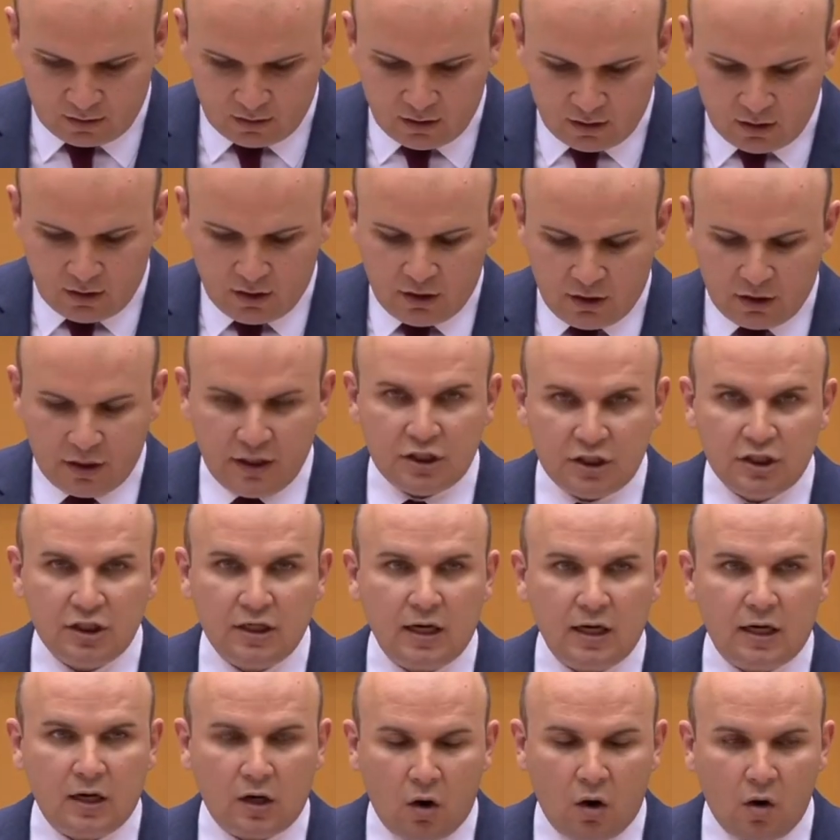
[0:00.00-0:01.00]
reaching a
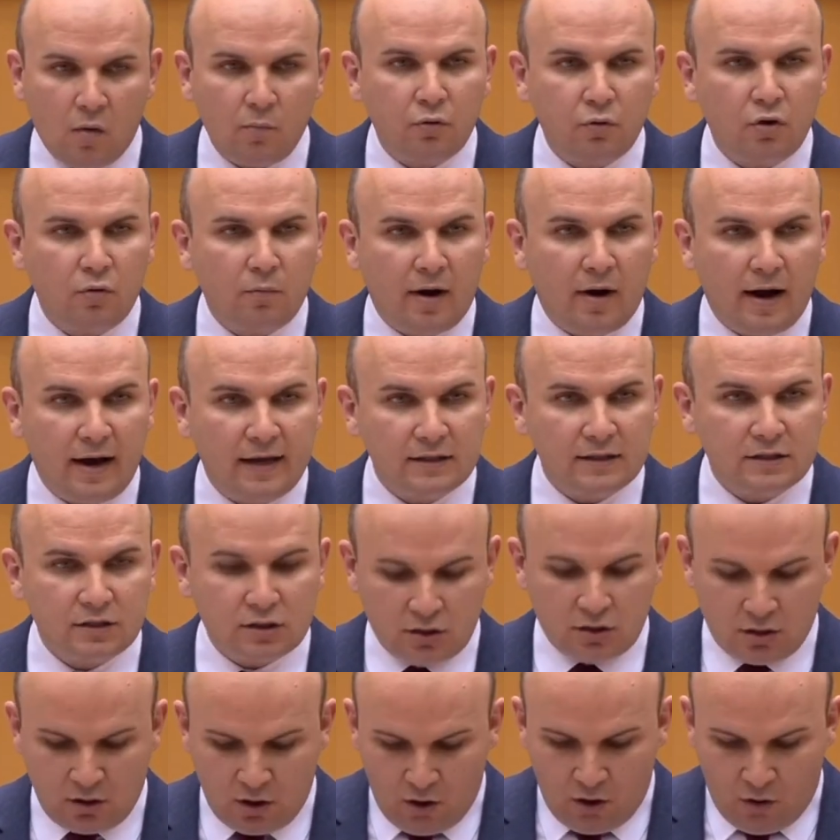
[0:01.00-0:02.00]
compromise
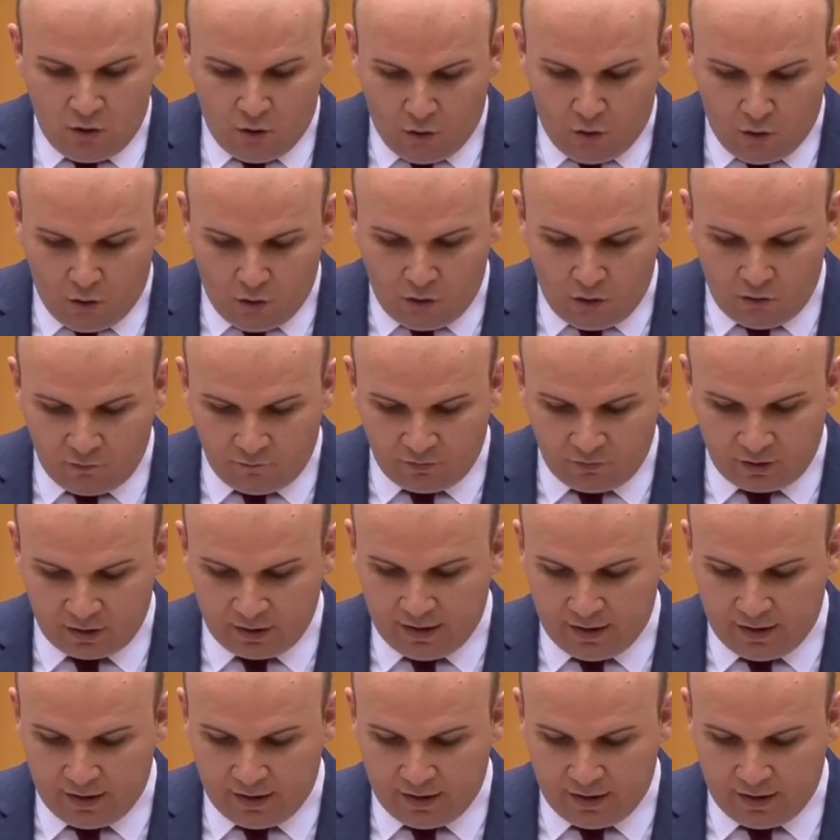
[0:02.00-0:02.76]
over